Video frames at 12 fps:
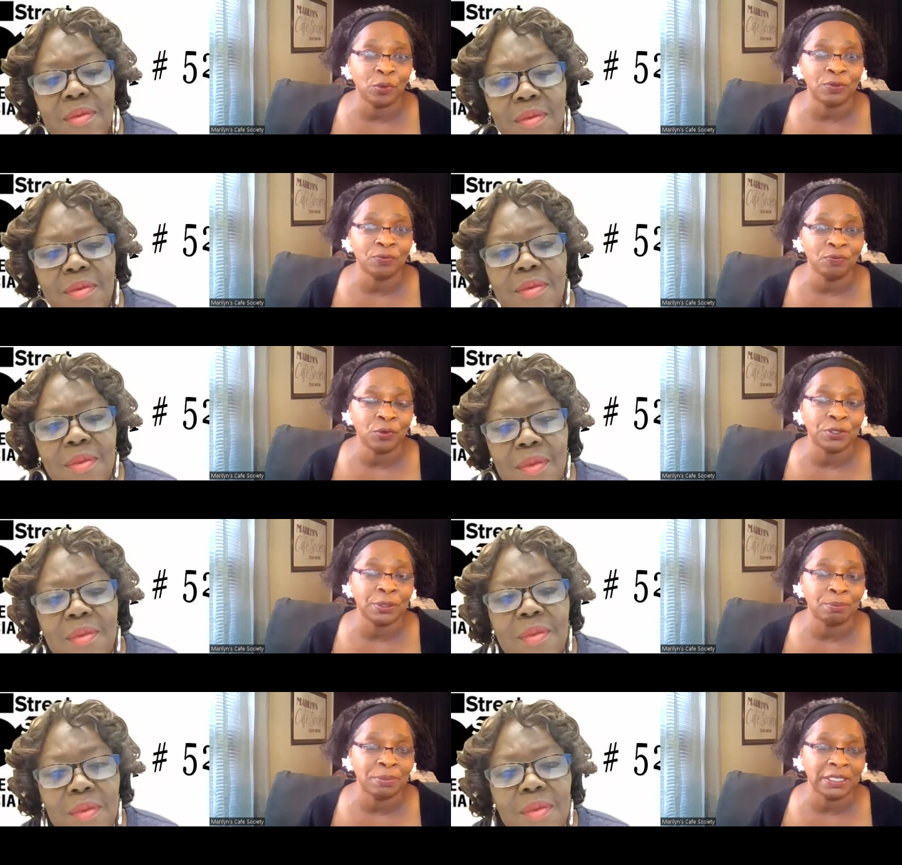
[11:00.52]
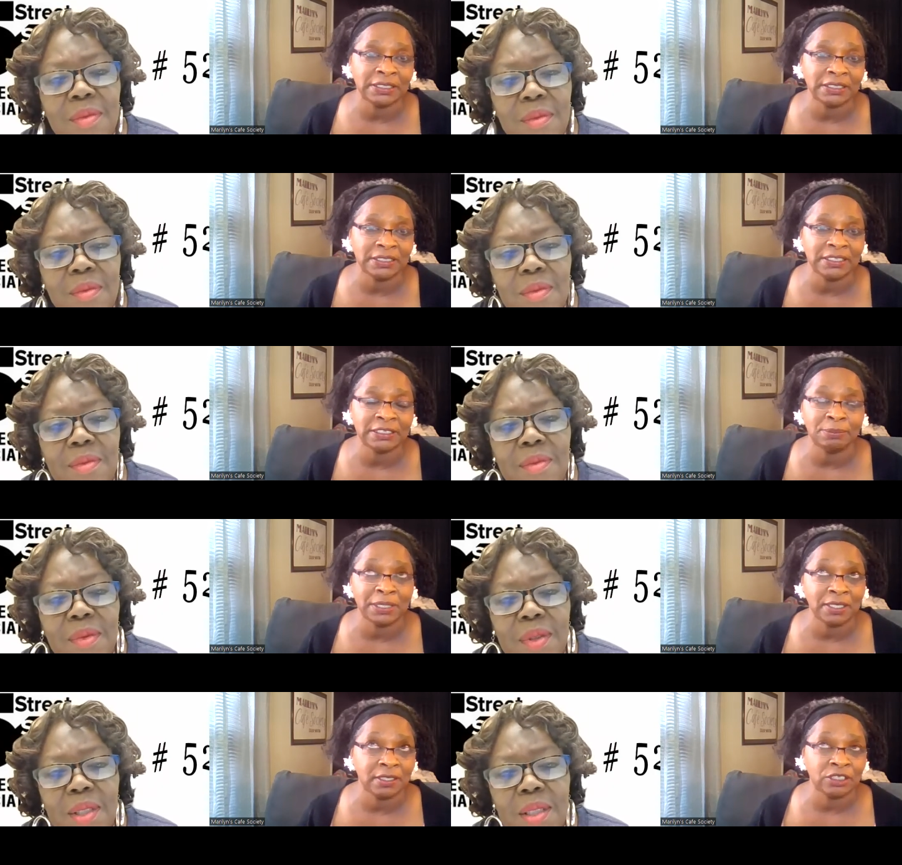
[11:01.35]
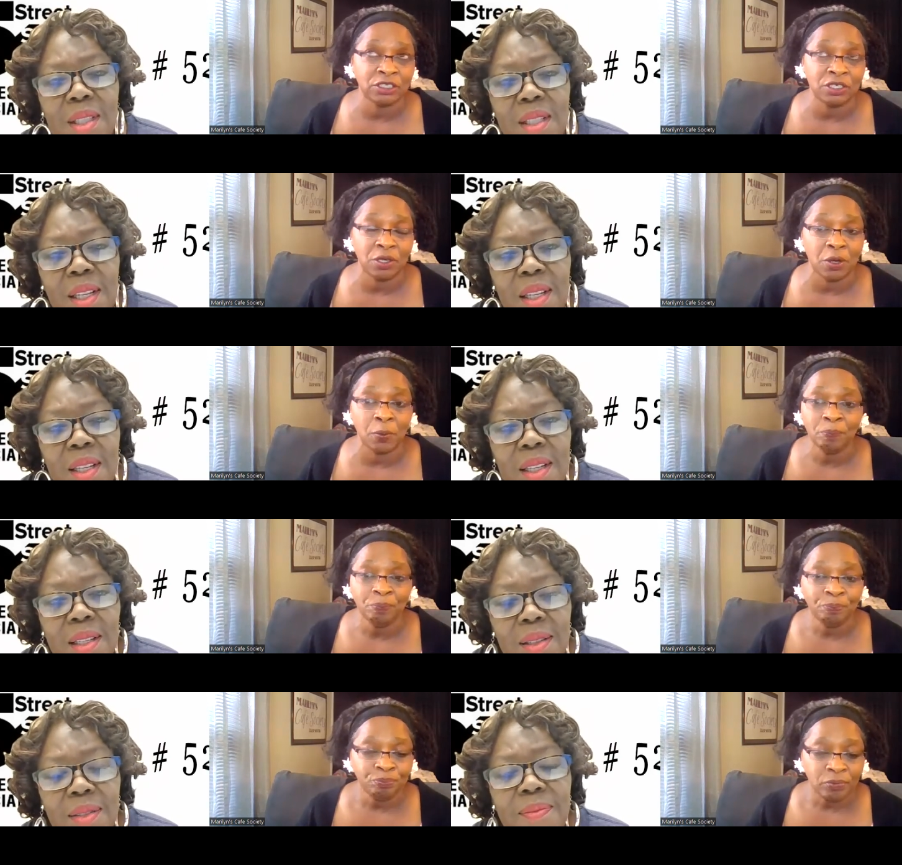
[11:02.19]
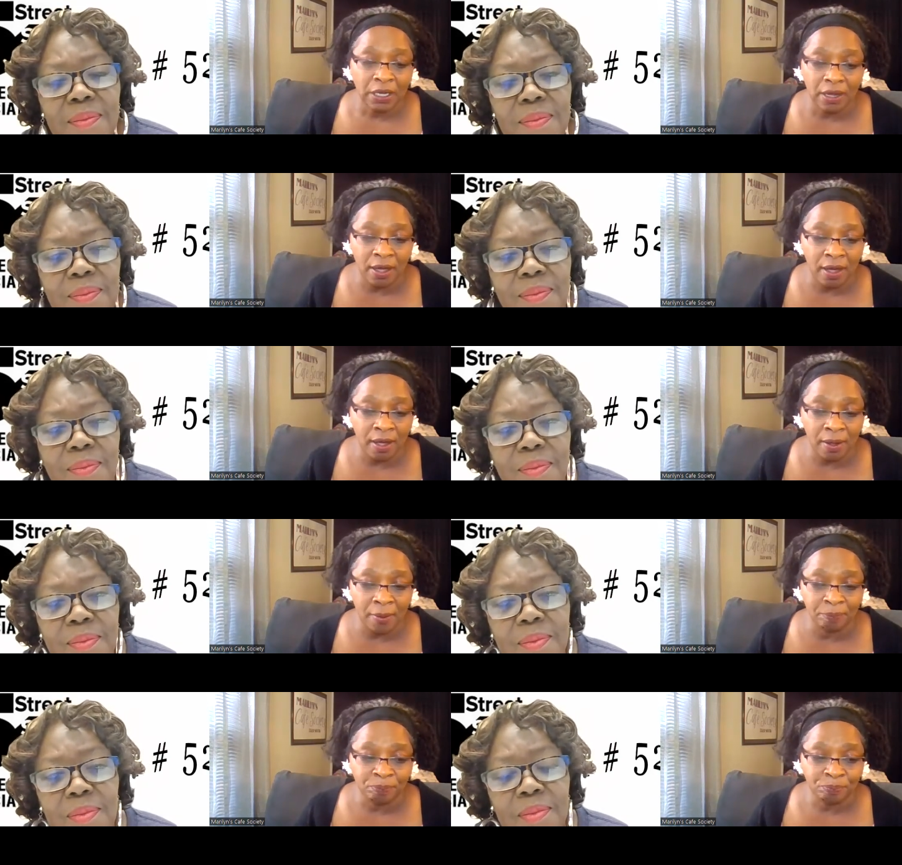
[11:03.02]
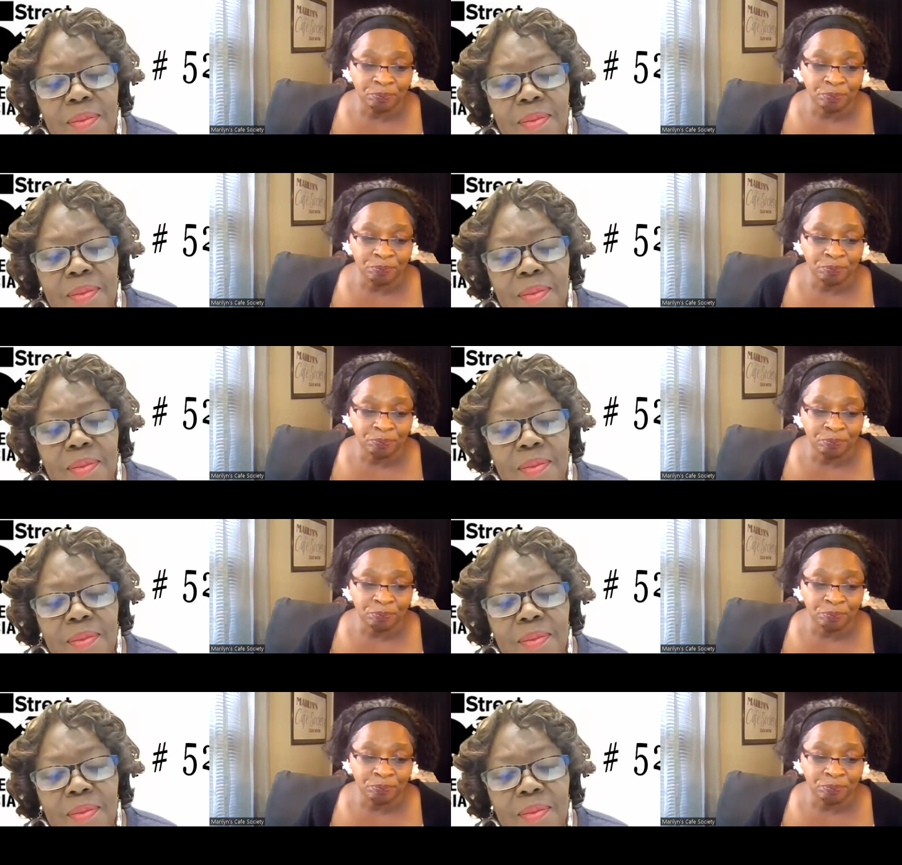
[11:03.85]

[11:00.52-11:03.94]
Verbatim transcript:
Speaker 1: for for the businesses because you know um,